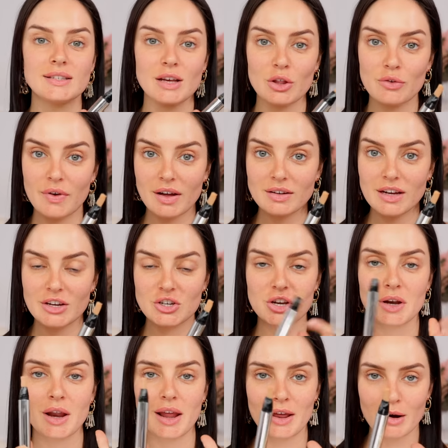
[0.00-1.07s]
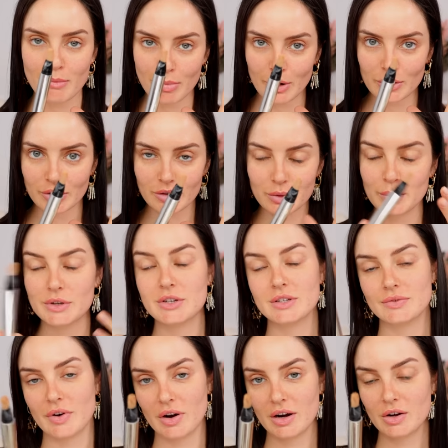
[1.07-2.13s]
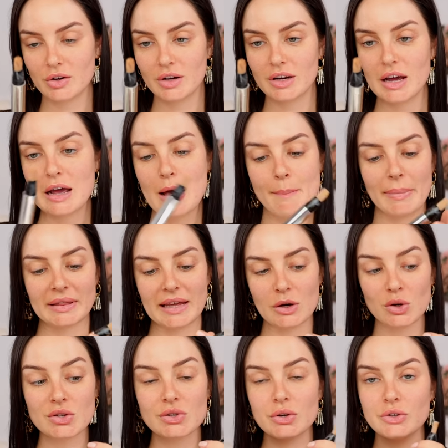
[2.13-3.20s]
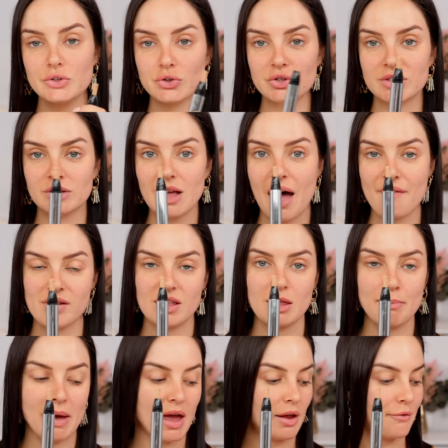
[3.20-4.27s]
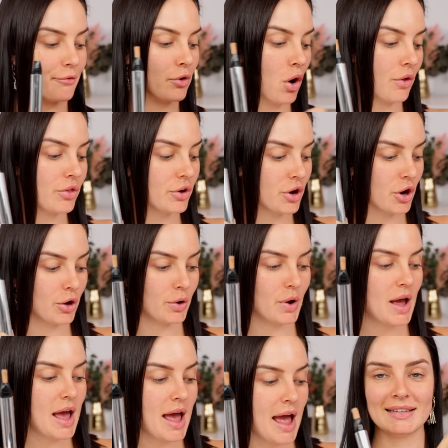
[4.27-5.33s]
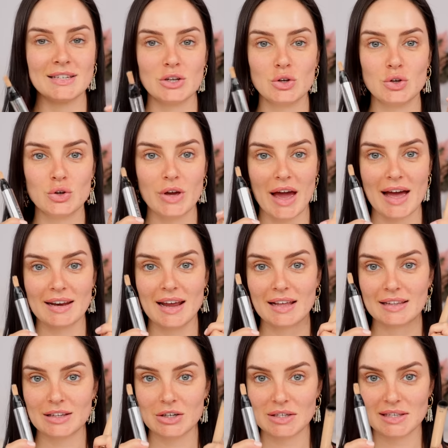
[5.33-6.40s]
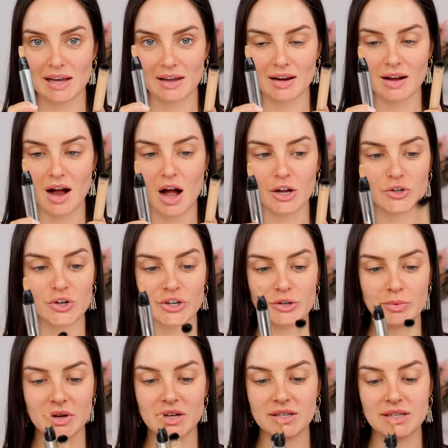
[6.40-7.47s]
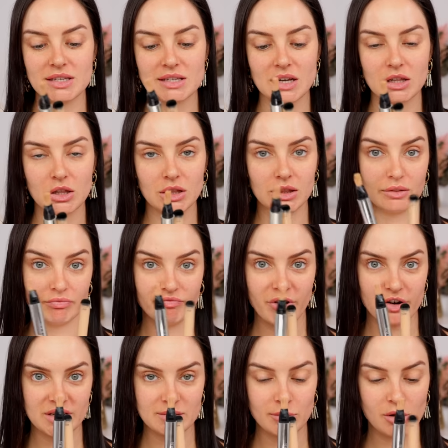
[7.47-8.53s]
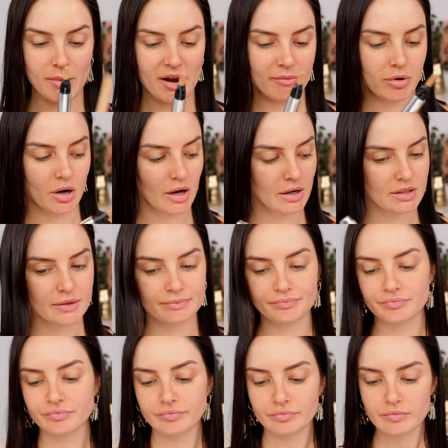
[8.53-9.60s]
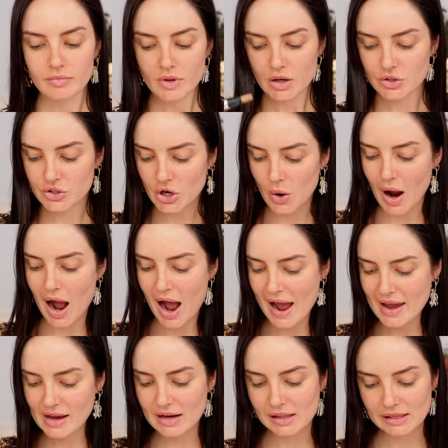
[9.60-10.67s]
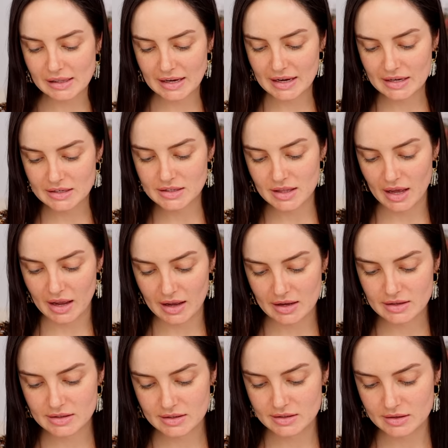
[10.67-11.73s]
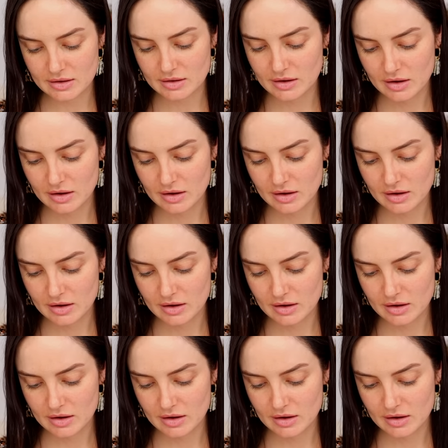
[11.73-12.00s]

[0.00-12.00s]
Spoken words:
sell the foundation in a bottle, which is very good, but they also do still have it in the pen for on the go, and you get a little second cartridge because it's a very small amount of product. So I cleaned these